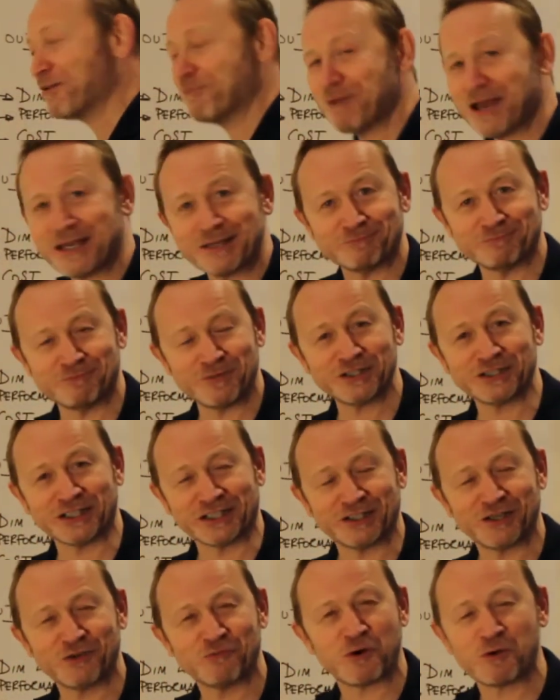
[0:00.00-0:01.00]
to make money.
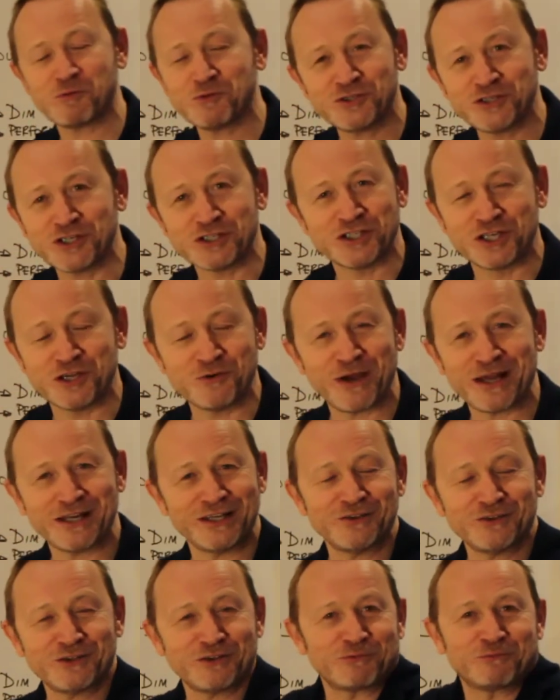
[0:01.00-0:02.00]
Why would you do
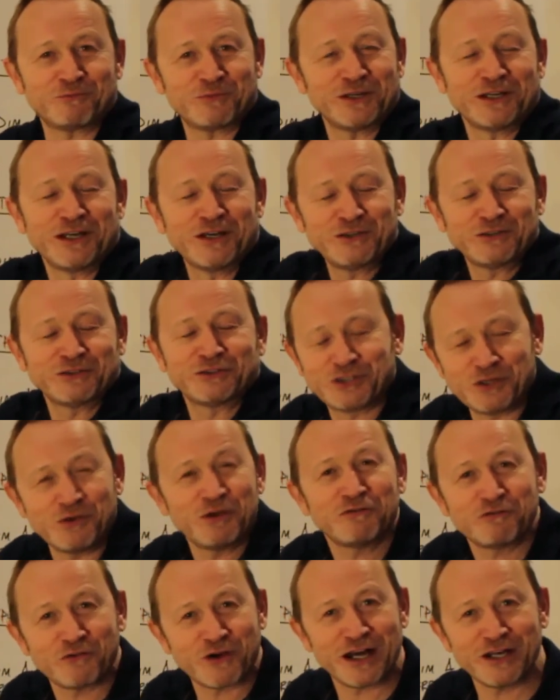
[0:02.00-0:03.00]
any other? Do
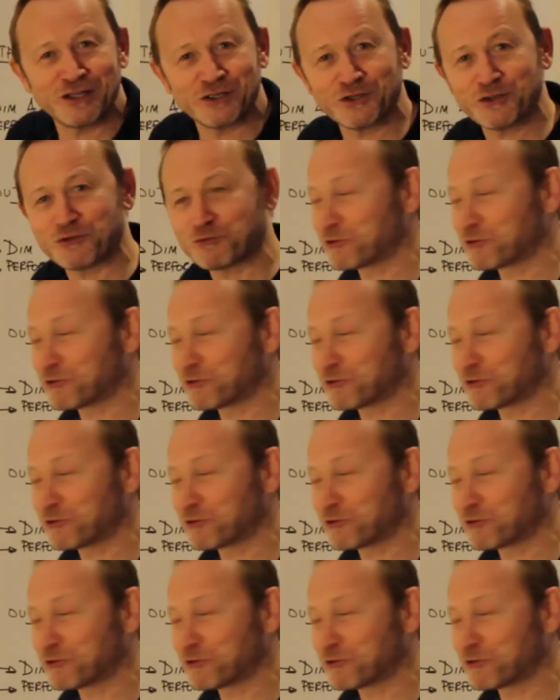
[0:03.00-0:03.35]
it for any other